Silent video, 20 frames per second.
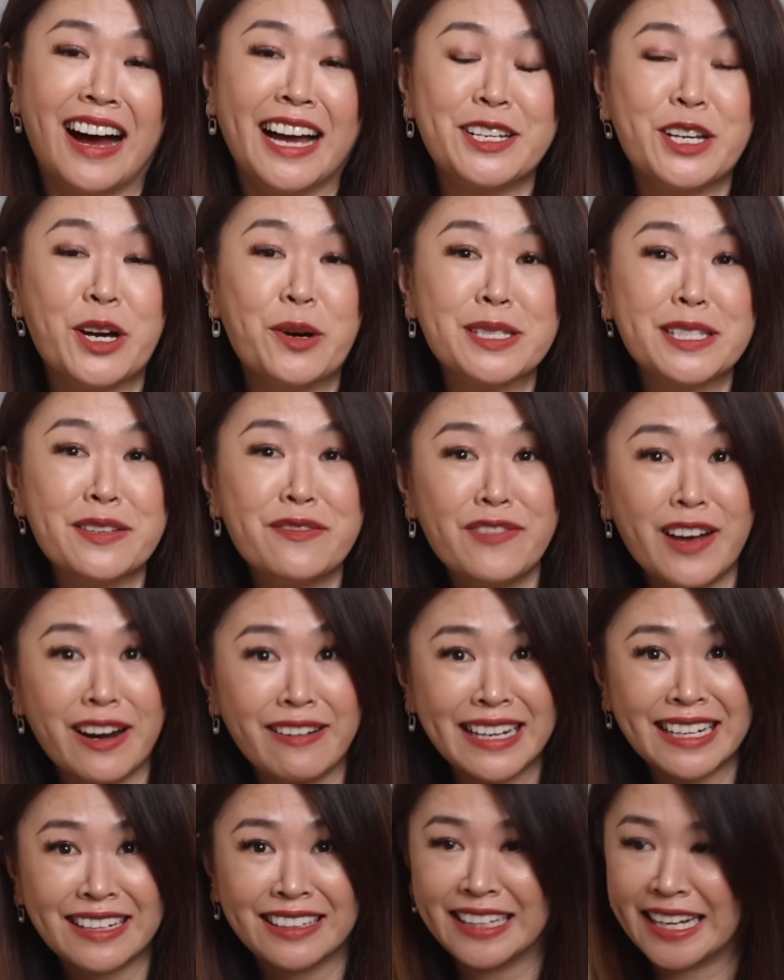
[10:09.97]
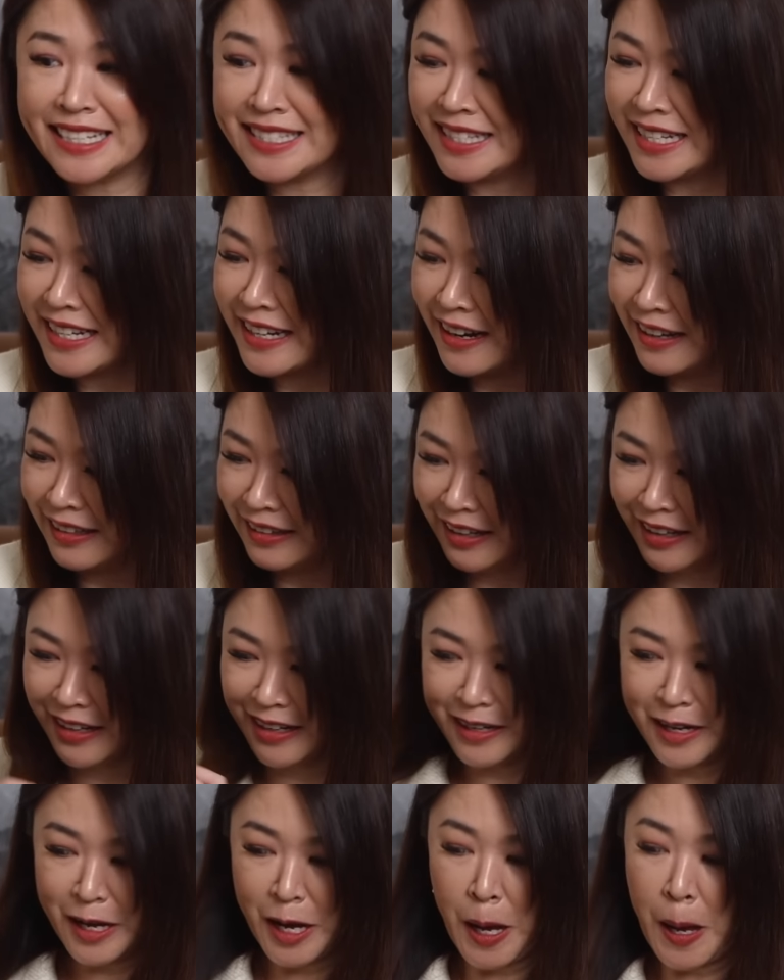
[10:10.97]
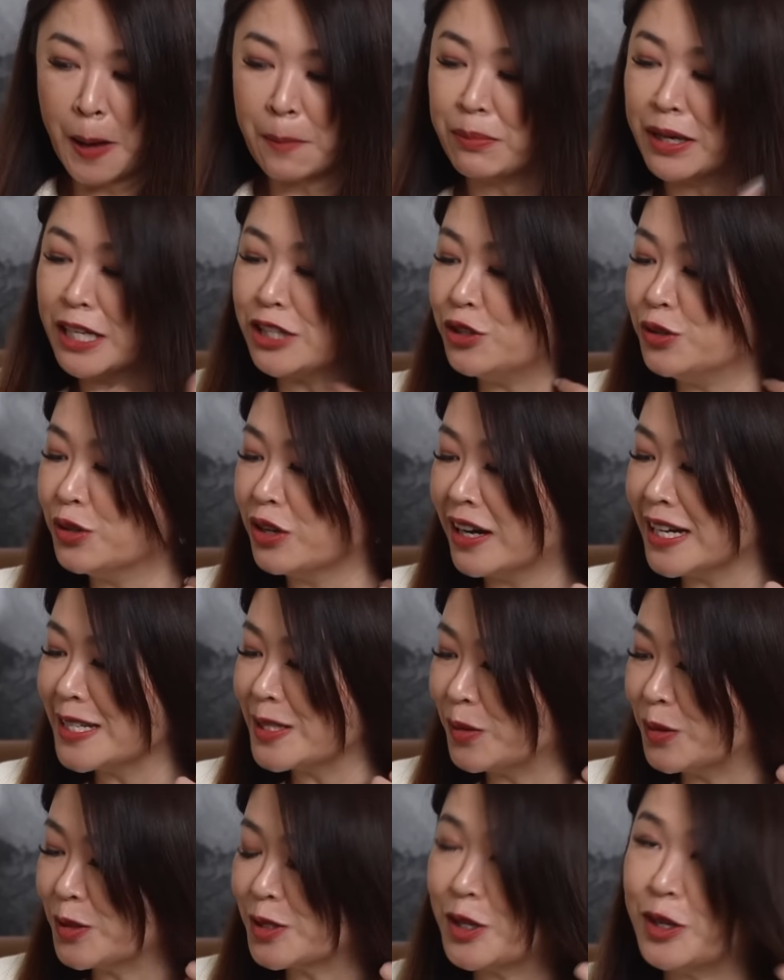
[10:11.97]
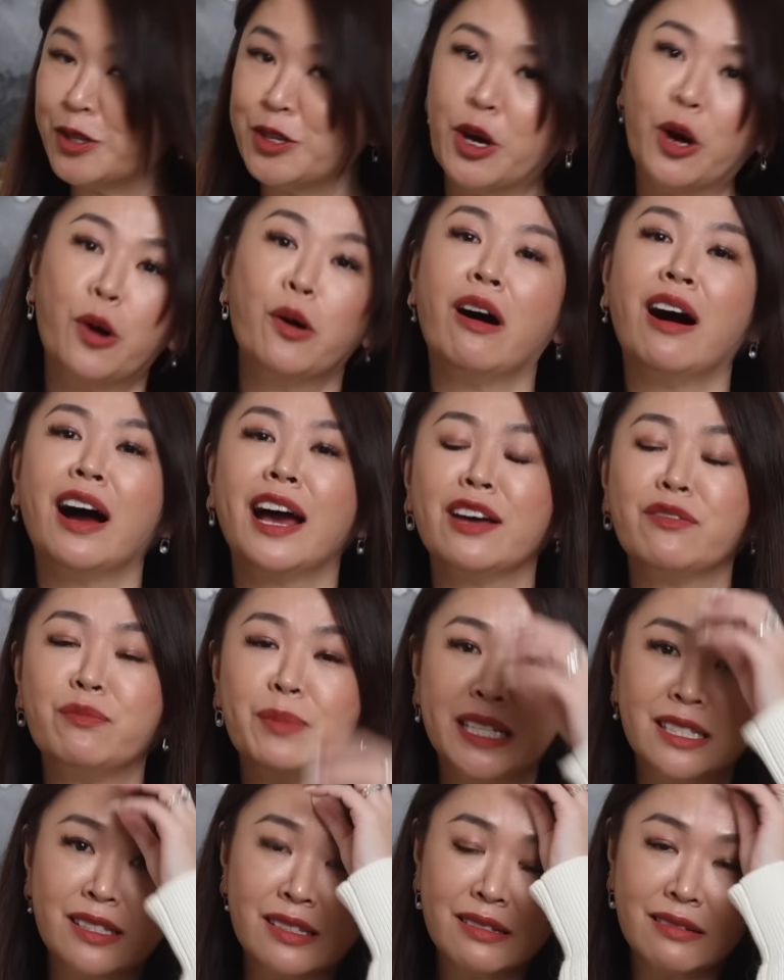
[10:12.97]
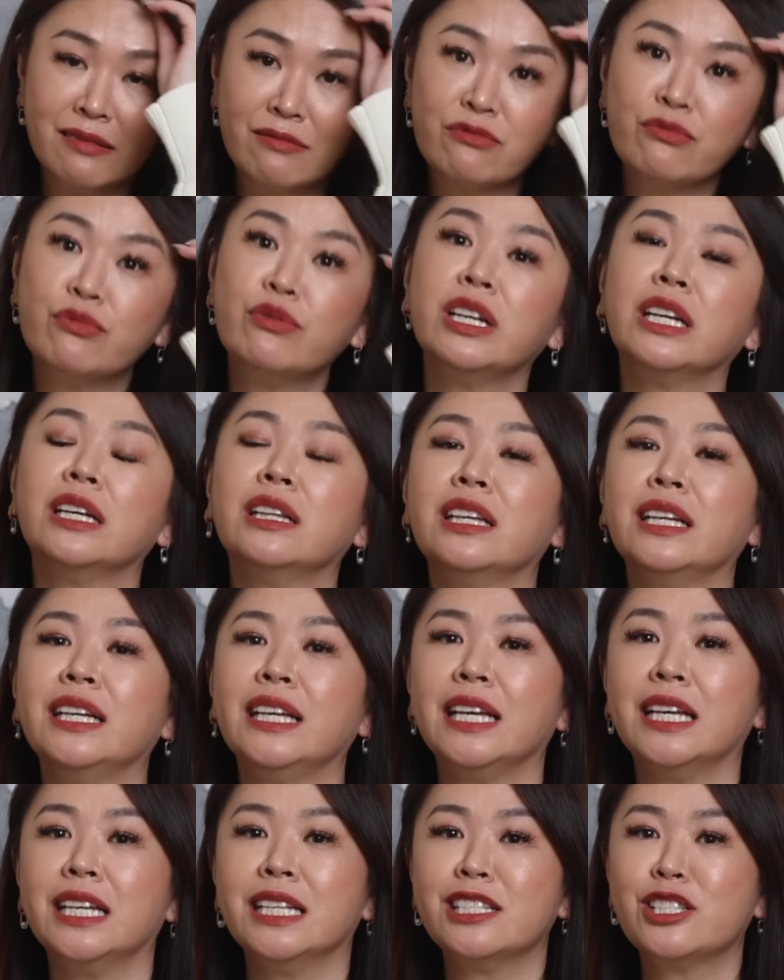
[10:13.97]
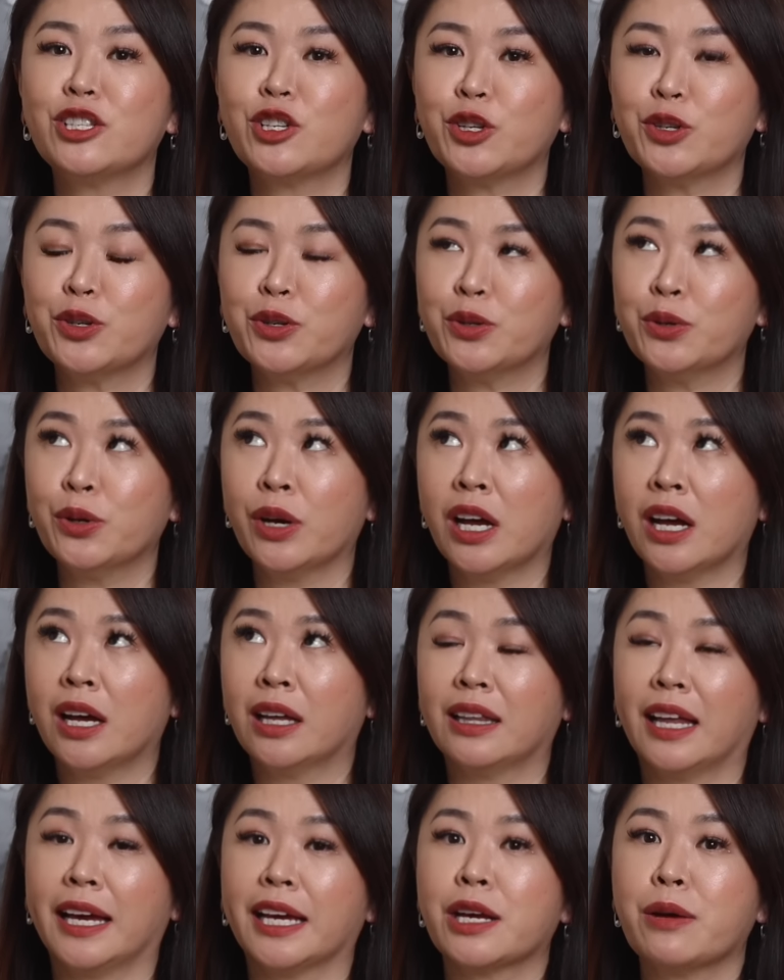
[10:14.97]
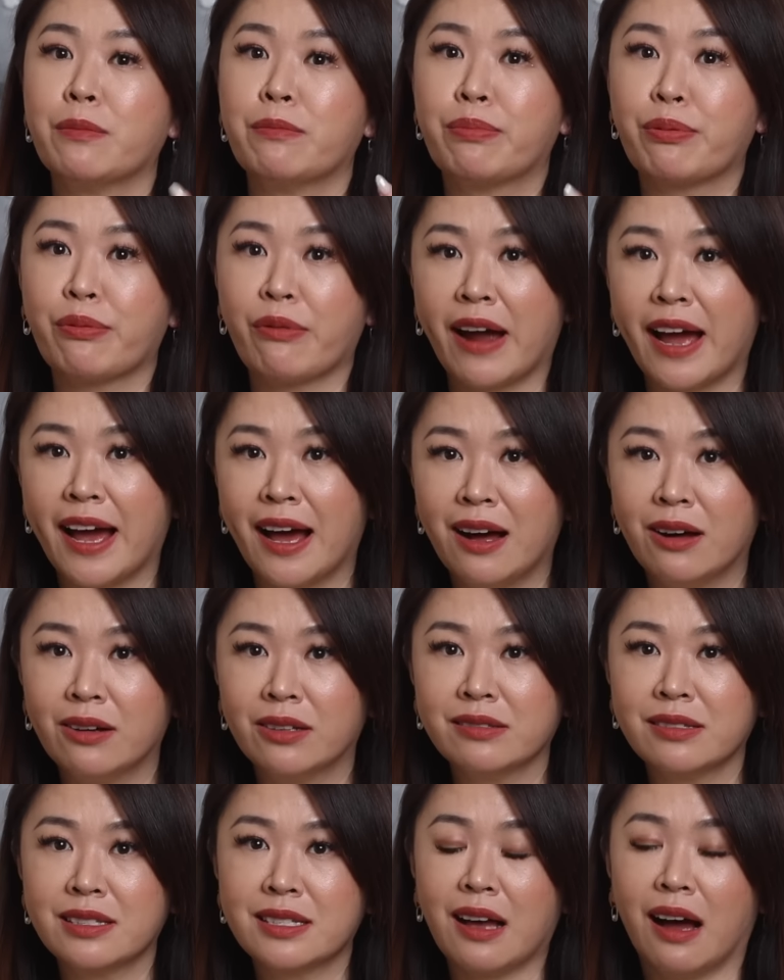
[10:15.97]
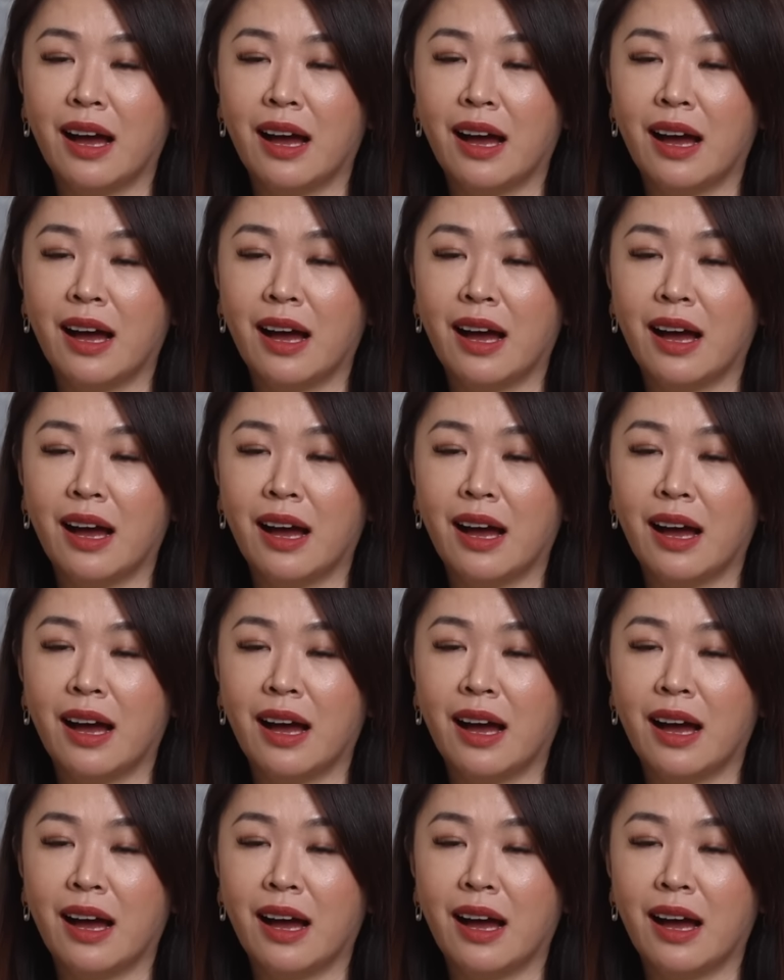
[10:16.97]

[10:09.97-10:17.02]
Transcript: I know it's a very classic color, but you guys also know I have been really into like the browns.